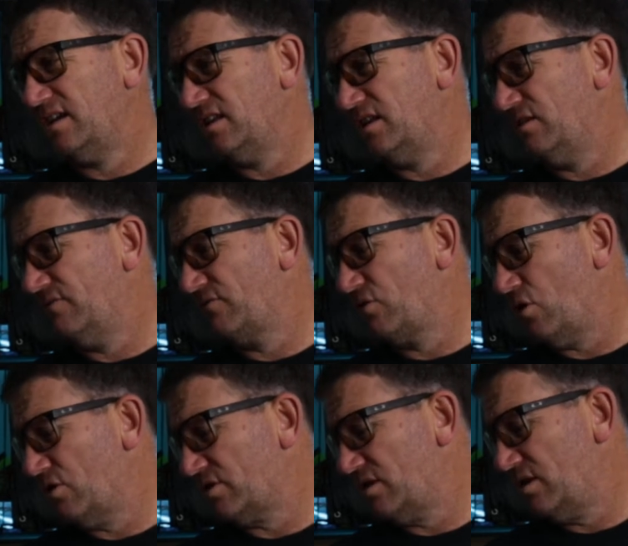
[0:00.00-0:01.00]
and you've
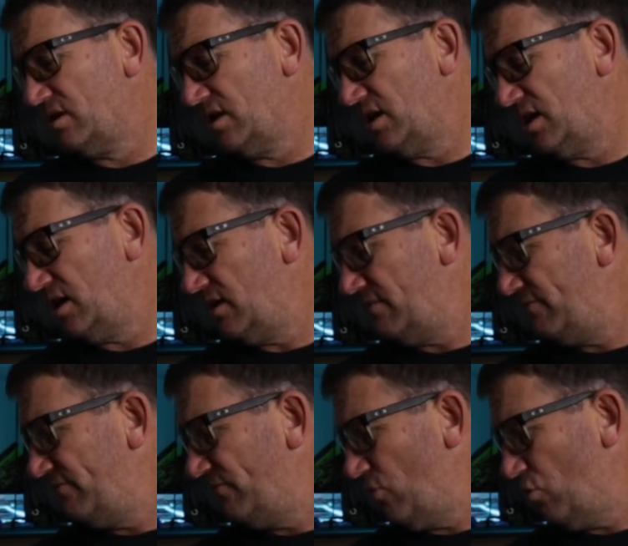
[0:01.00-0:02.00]
got the
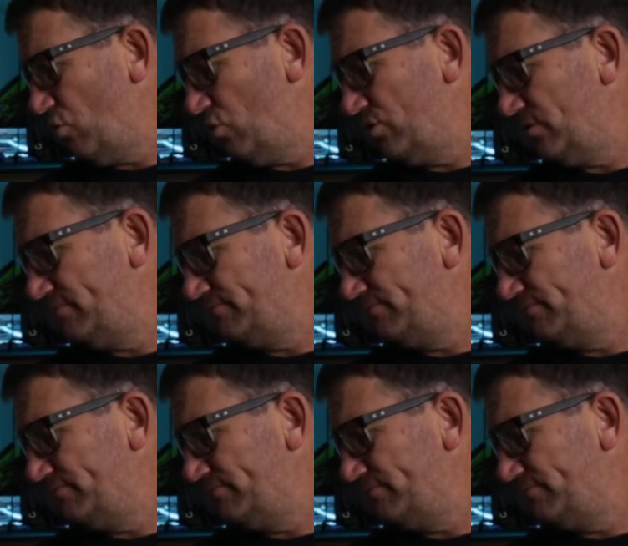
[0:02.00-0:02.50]
Ford.